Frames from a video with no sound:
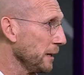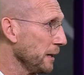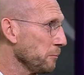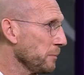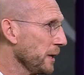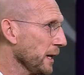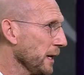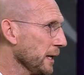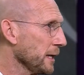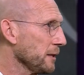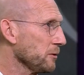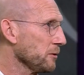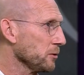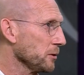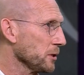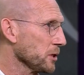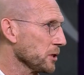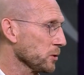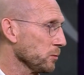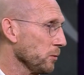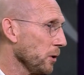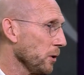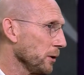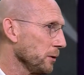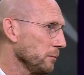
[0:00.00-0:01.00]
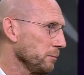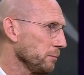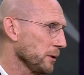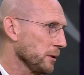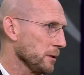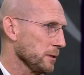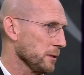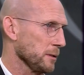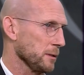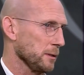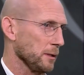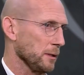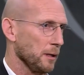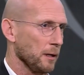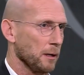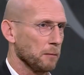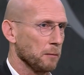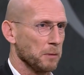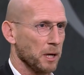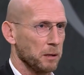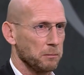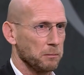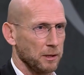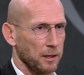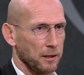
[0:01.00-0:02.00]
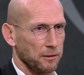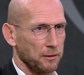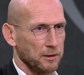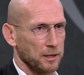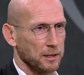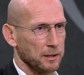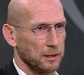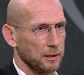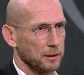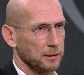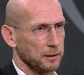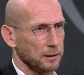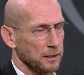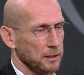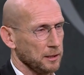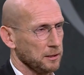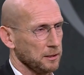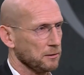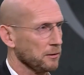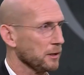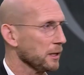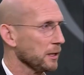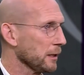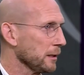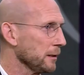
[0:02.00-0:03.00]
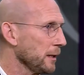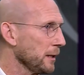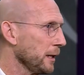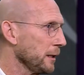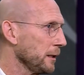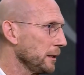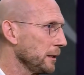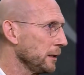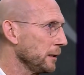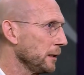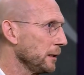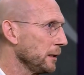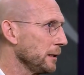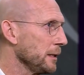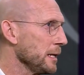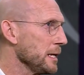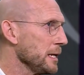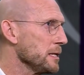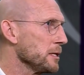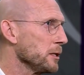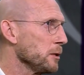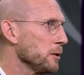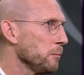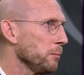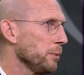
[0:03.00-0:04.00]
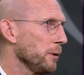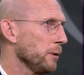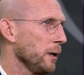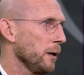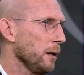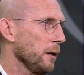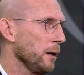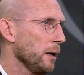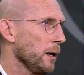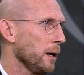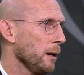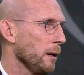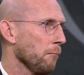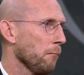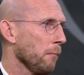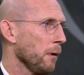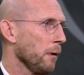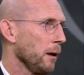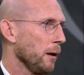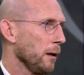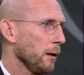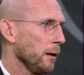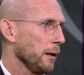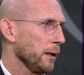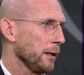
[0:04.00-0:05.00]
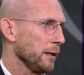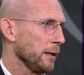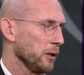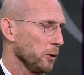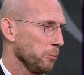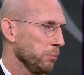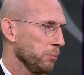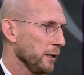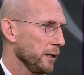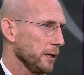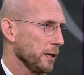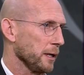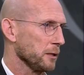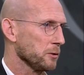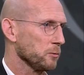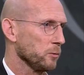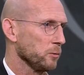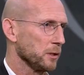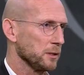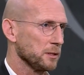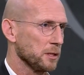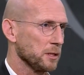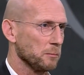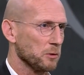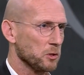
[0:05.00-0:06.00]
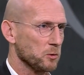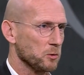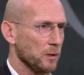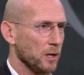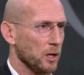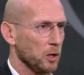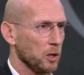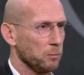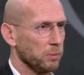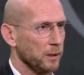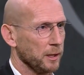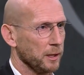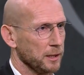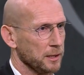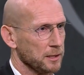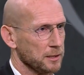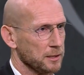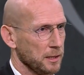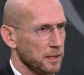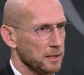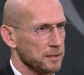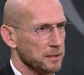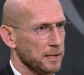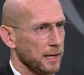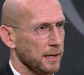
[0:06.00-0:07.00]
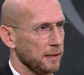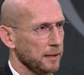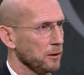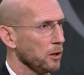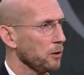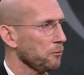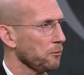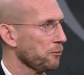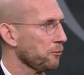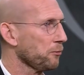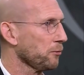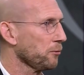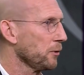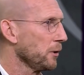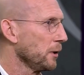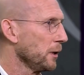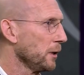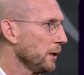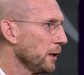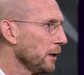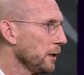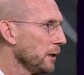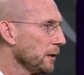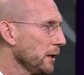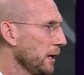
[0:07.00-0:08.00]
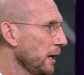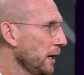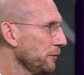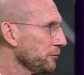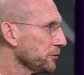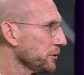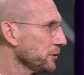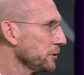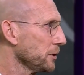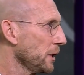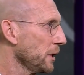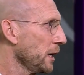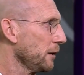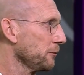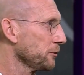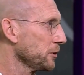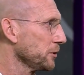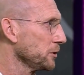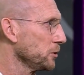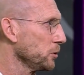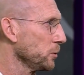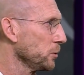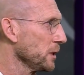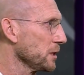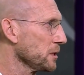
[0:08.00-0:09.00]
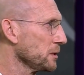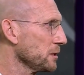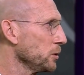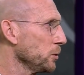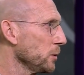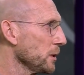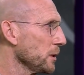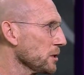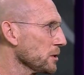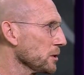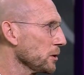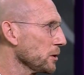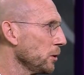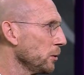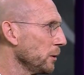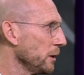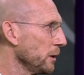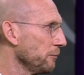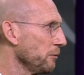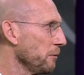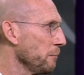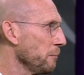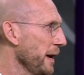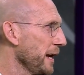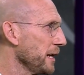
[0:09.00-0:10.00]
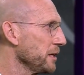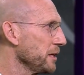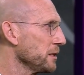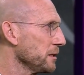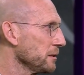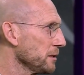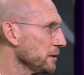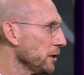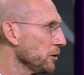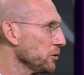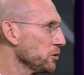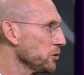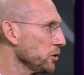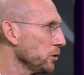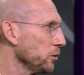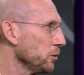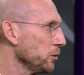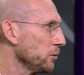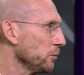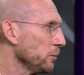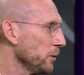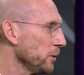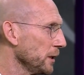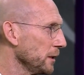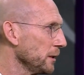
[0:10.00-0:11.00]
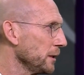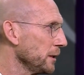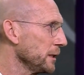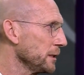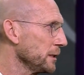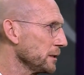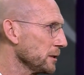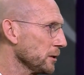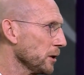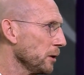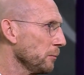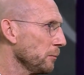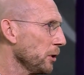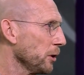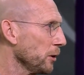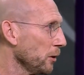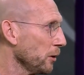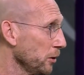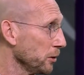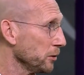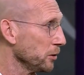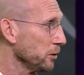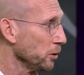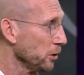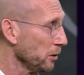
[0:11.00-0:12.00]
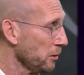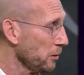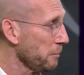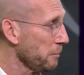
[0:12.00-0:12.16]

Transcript: him back into the squad, because maybe he's thinking that he needs him, but and other players want him as well. But is that enough? After doing so, if a manager tells you what you need to come on, or you're a